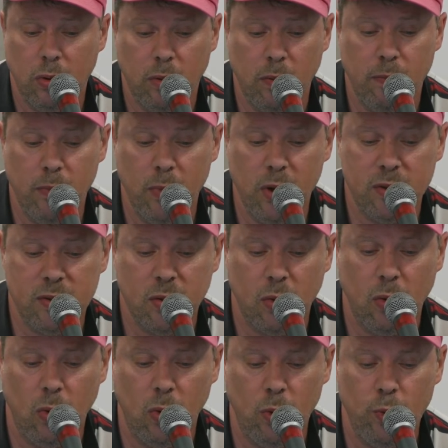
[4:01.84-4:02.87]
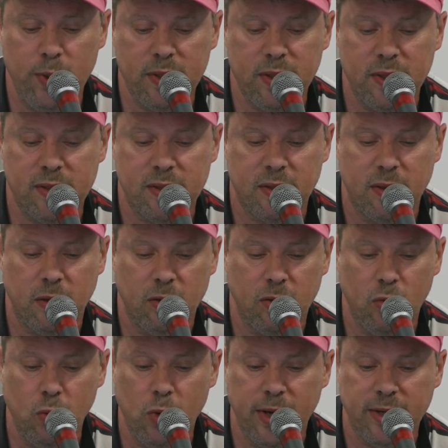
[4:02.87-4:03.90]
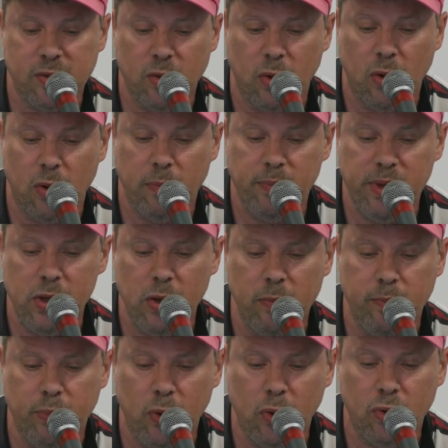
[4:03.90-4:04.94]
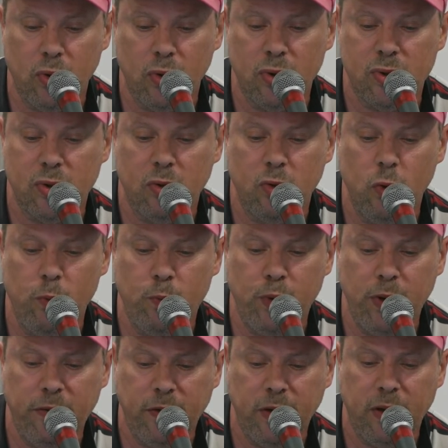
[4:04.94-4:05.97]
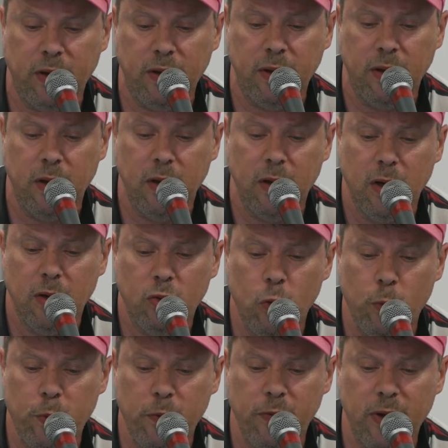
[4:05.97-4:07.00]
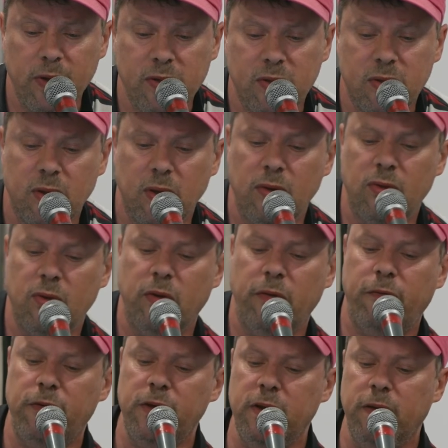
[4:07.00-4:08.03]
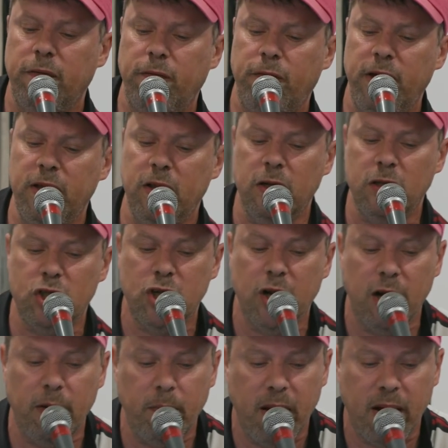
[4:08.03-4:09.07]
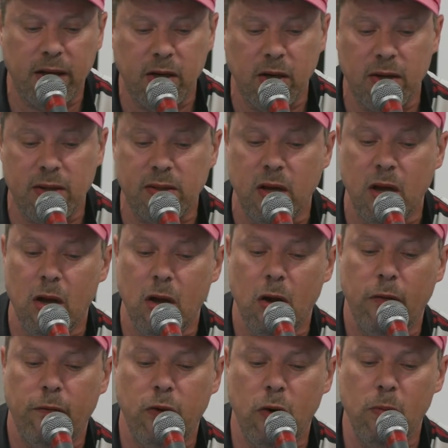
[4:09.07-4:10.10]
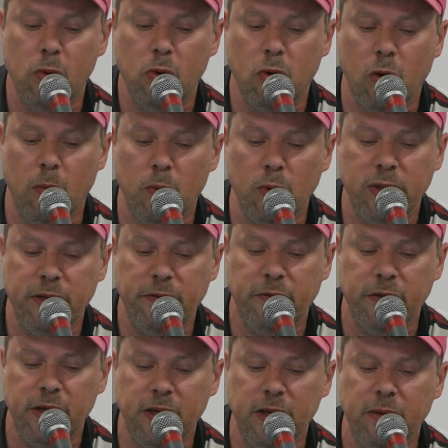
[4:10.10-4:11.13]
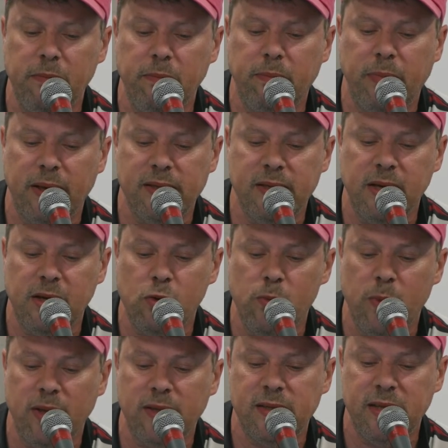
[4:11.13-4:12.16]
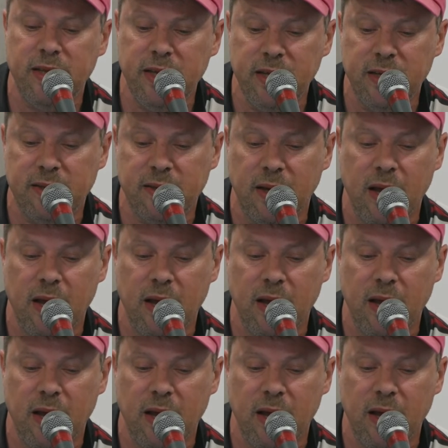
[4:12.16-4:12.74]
must all resist together, beyond borders, to prevent, to prevent the financial markets from commodifying basic human needs,